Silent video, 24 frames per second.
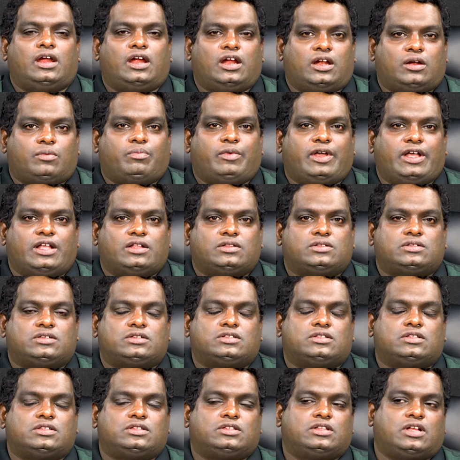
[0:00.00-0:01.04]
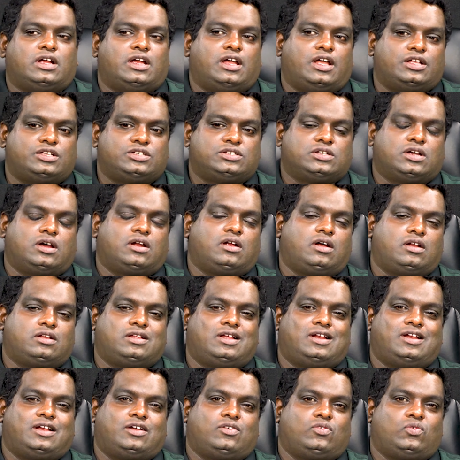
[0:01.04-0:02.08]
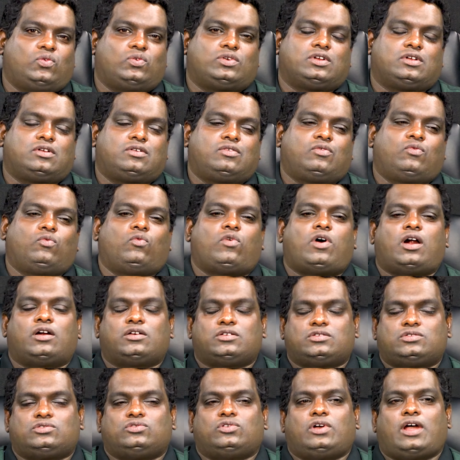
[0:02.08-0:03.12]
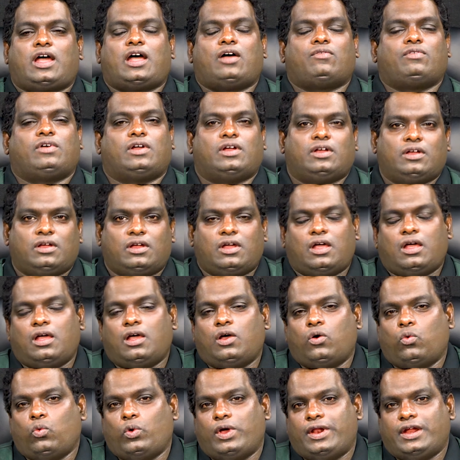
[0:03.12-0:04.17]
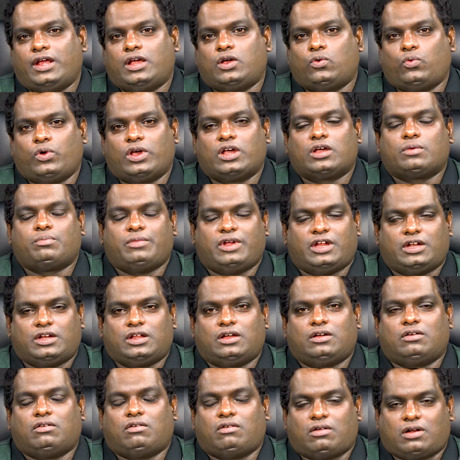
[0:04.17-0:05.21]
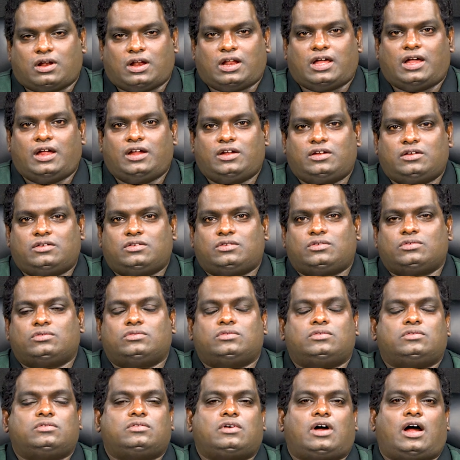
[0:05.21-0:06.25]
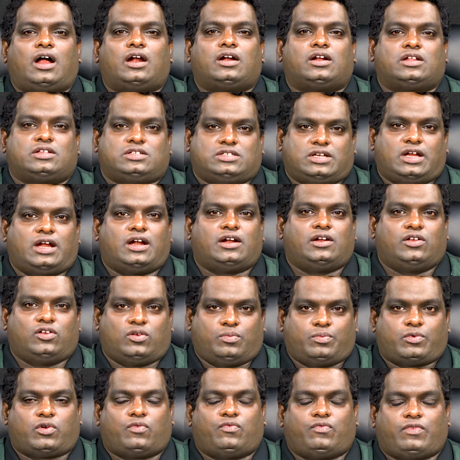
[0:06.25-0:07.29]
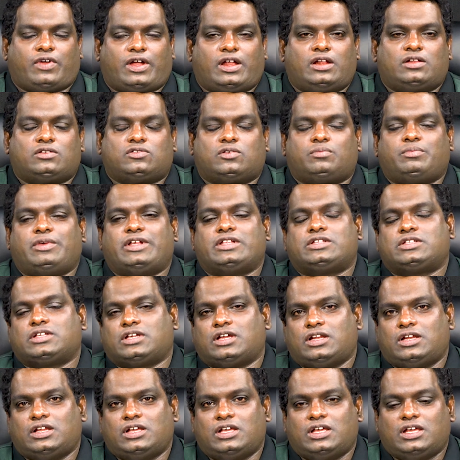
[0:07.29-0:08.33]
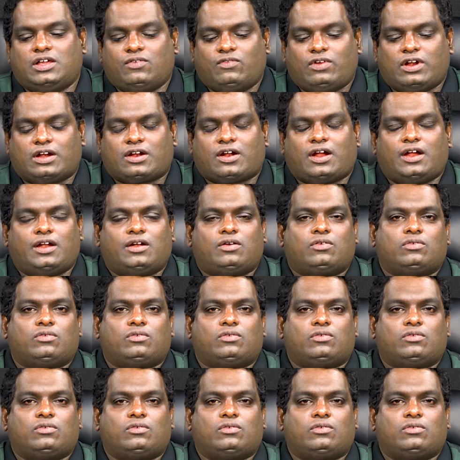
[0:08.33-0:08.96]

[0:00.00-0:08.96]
it means the H R or the recruiter wants to have a very quick meeting online to understand your profile. So basically he will try